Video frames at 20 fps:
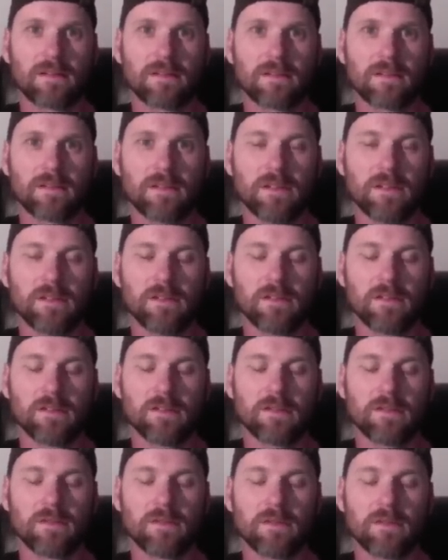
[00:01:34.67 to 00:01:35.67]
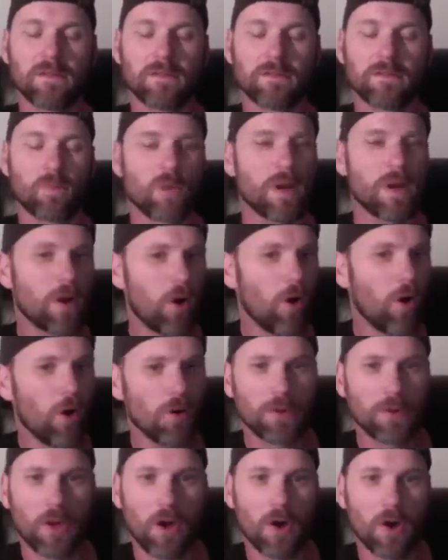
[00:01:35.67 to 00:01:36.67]
y- y- we all
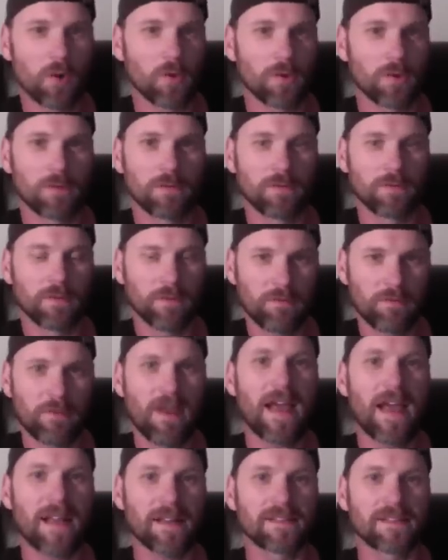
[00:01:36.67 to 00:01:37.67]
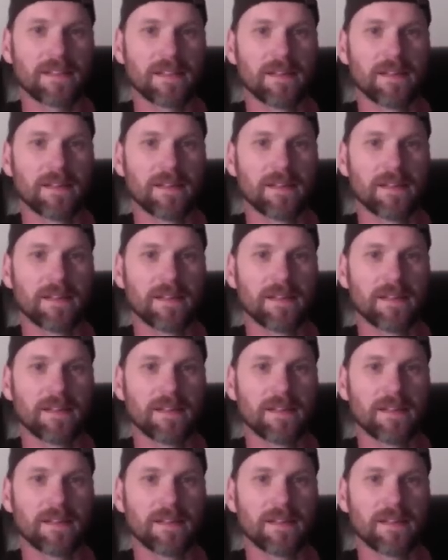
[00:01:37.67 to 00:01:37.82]
know the fact